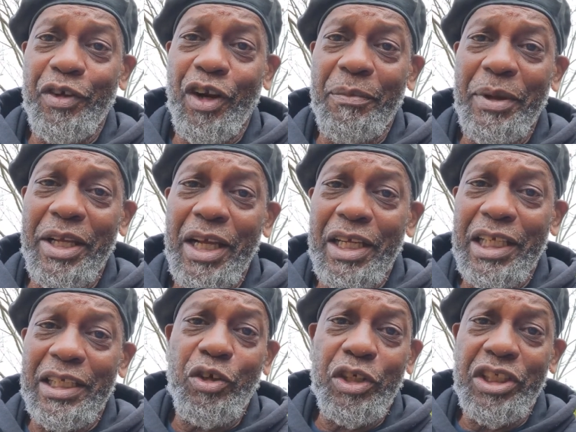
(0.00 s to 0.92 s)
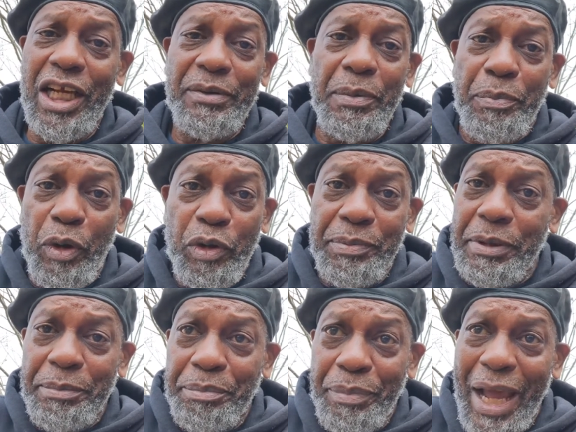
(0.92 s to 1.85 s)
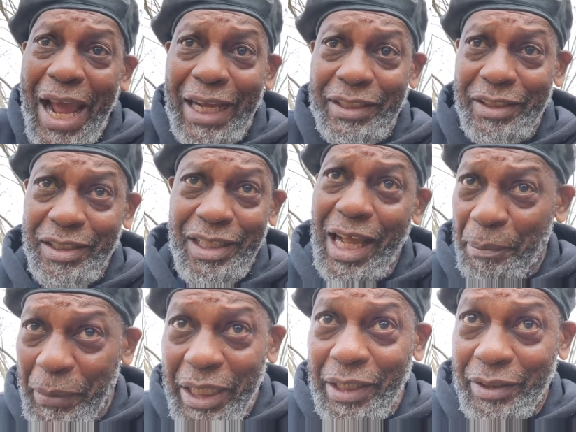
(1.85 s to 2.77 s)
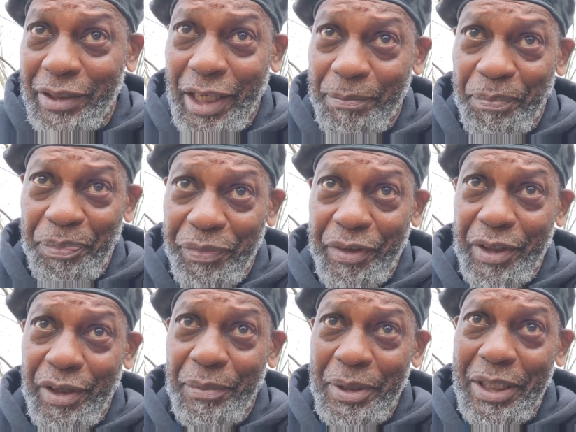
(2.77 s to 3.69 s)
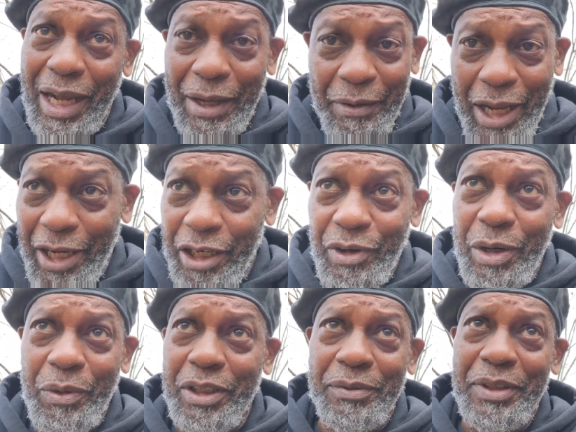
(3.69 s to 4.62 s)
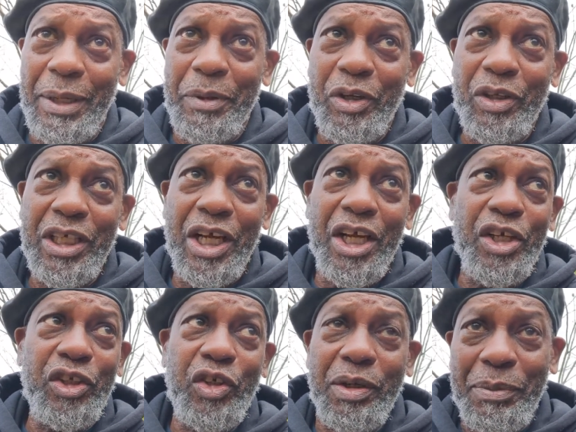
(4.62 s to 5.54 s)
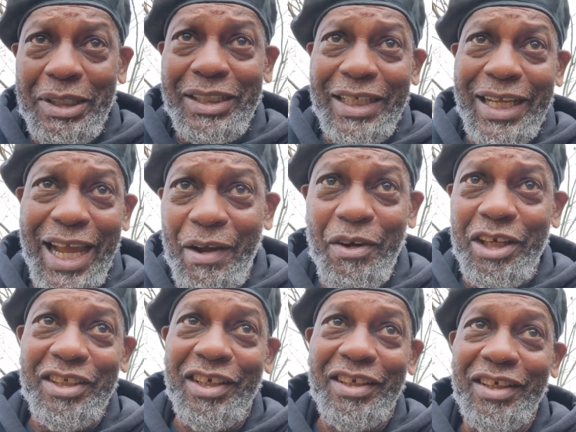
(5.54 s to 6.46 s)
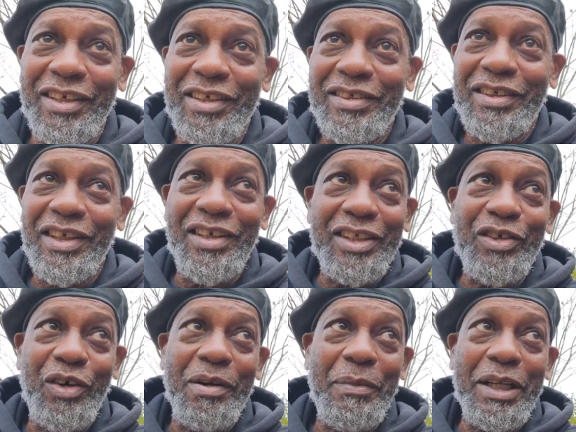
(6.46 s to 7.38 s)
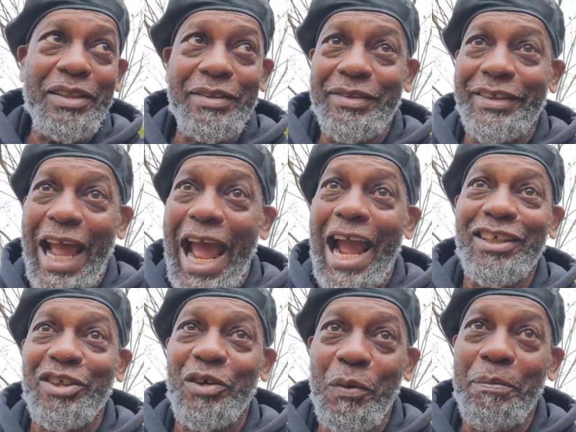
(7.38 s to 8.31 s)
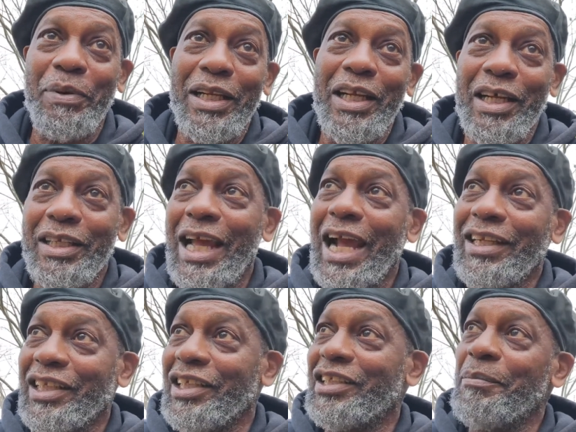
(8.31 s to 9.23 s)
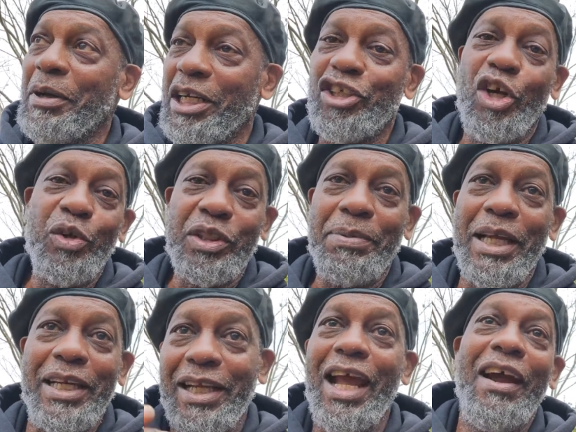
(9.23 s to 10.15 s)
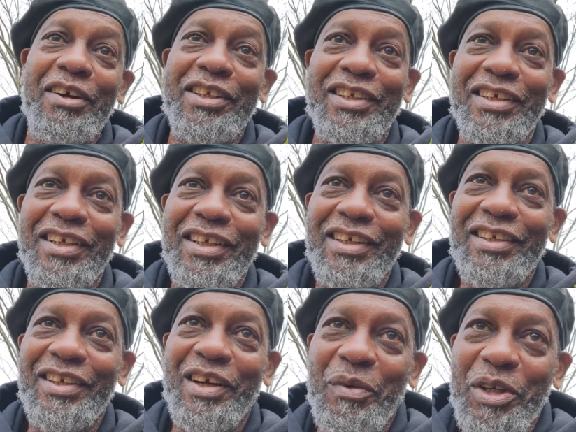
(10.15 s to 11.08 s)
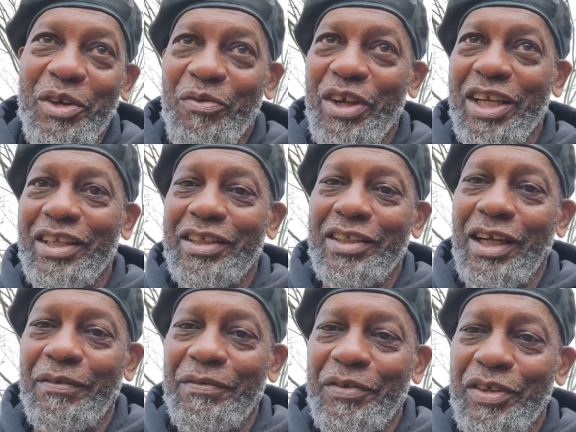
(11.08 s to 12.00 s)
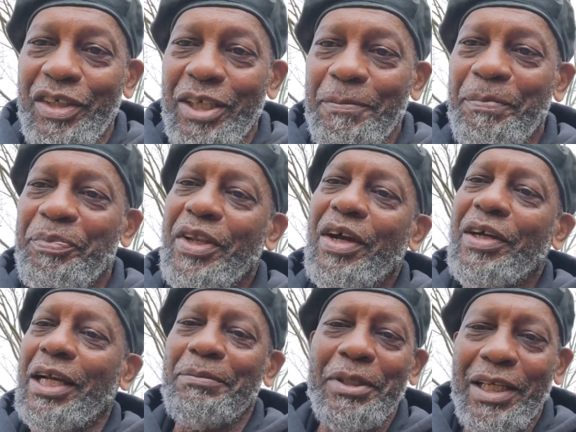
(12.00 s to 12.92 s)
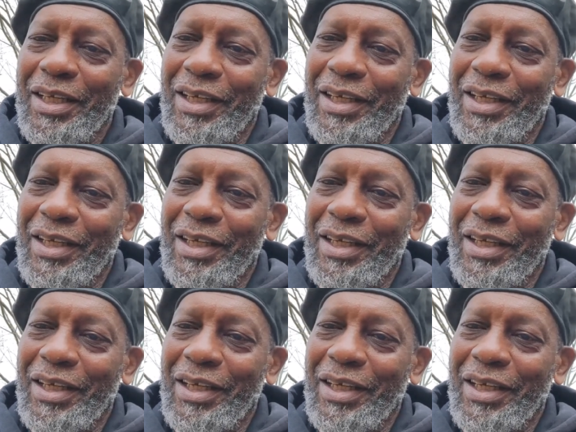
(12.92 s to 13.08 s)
You know what I mean? It's because Chadwick Boseman passed does not mean that, you know I mean? I, I agree with him that because you're talking about the character. You're not talking about the actor who played, the actor that somebody chose to play the character. You know, when you're reading the stuff, you see? Okay.